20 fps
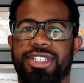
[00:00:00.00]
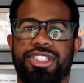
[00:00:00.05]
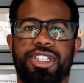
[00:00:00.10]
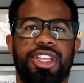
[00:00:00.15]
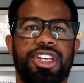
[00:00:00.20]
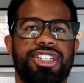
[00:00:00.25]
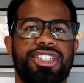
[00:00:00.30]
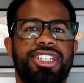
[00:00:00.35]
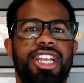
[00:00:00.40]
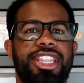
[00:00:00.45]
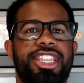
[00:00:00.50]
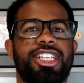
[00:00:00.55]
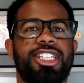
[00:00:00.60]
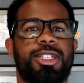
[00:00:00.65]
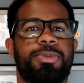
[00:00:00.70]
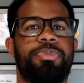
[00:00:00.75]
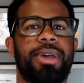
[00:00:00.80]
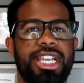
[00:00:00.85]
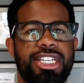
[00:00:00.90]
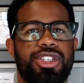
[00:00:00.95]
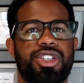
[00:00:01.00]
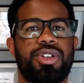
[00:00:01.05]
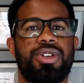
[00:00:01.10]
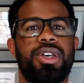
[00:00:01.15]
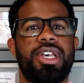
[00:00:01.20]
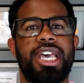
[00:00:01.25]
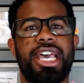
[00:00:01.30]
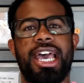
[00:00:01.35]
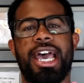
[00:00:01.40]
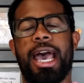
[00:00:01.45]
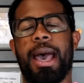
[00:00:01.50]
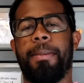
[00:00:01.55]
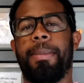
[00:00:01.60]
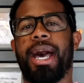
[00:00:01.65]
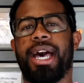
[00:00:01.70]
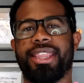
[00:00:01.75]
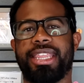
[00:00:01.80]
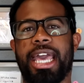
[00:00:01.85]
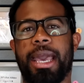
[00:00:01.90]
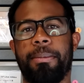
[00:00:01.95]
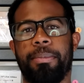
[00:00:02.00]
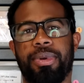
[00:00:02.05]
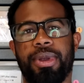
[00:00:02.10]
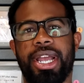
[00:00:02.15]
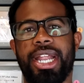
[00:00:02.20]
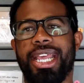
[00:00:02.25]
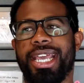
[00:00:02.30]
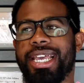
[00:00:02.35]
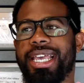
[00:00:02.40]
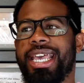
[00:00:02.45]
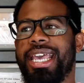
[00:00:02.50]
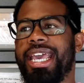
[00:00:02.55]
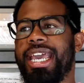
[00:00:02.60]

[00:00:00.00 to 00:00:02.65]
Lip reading: So there's nothing special about that breeding.